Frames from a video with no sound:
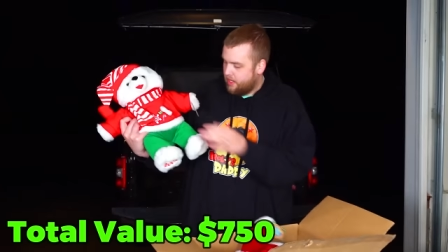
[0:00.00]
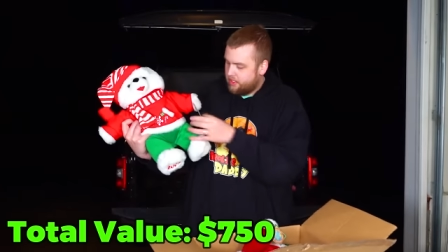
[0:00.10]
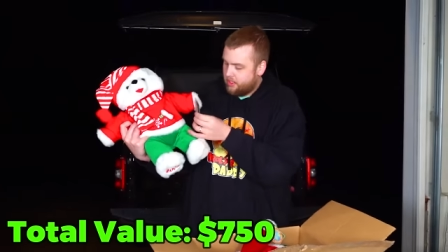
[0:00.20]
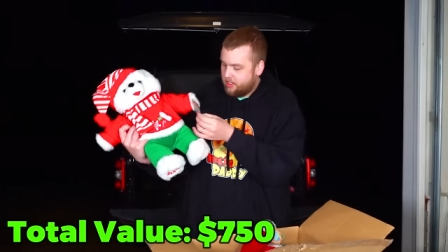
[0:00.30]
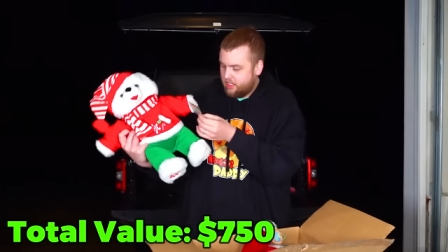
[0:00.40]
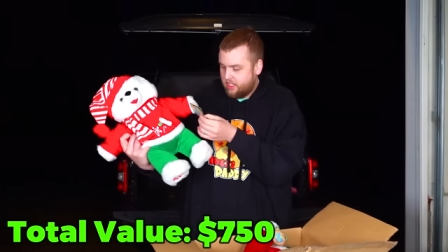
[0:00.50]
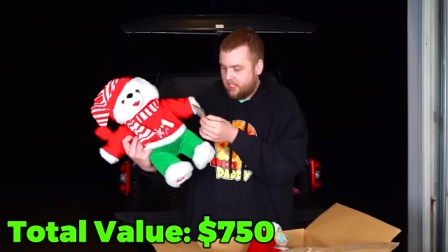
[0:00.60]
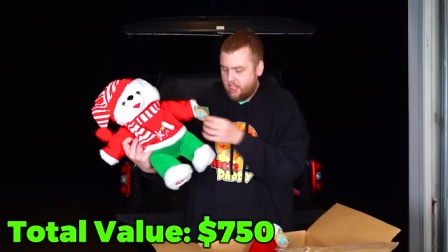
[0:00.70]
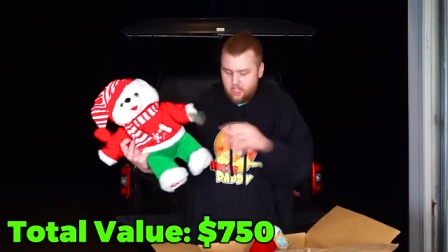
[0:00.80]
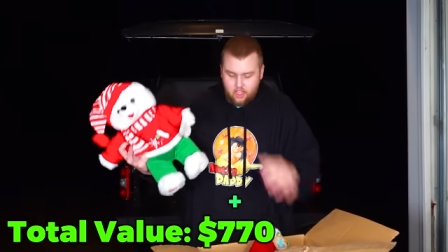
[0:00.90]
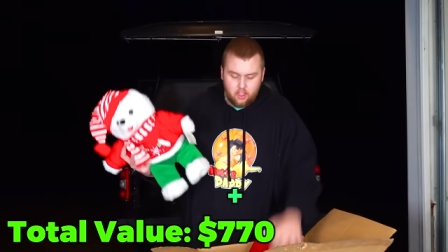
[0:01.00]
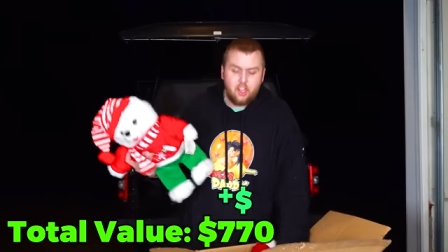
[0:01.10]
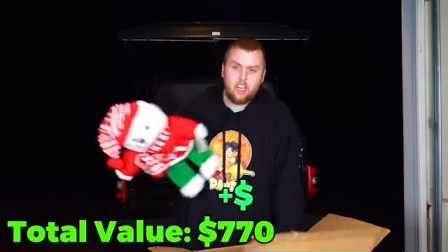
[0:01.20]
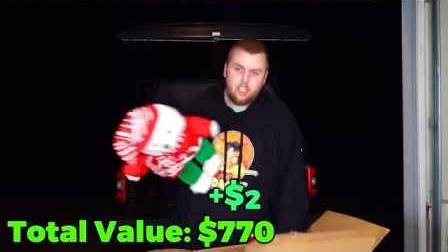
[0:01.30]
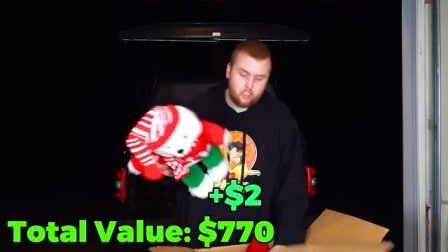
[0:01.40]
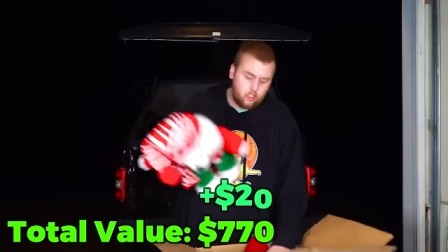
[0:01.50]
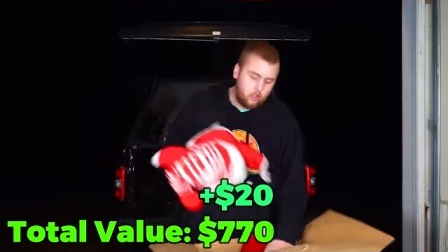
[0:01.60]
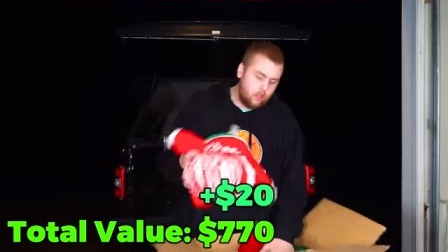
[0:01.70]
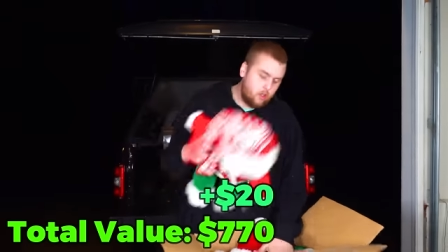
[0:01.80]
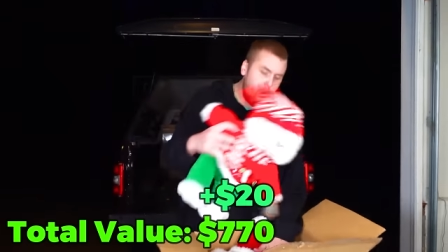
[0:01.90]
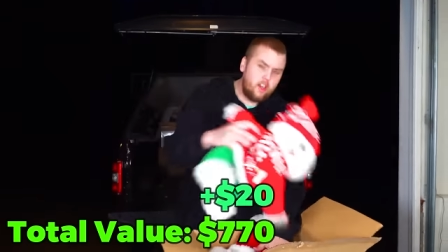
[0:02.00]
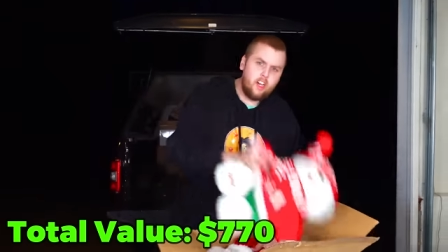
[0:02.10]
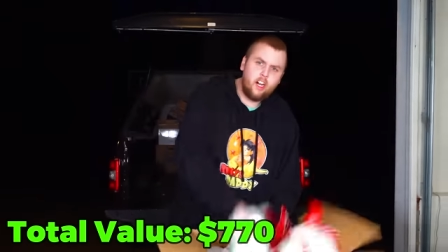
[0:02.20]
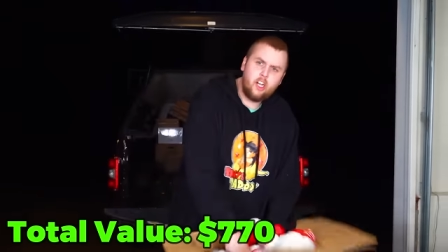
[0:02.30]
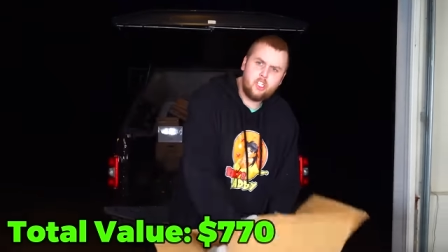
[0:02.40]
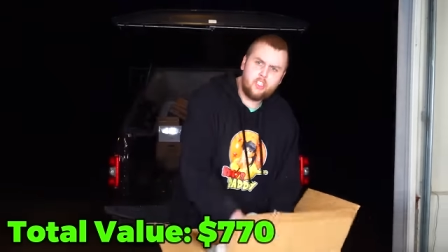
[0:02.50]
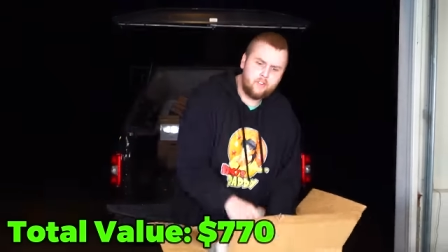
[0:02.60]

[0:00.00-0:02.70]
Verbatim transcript: So does this guy. They're getting sold in the whatnot auction.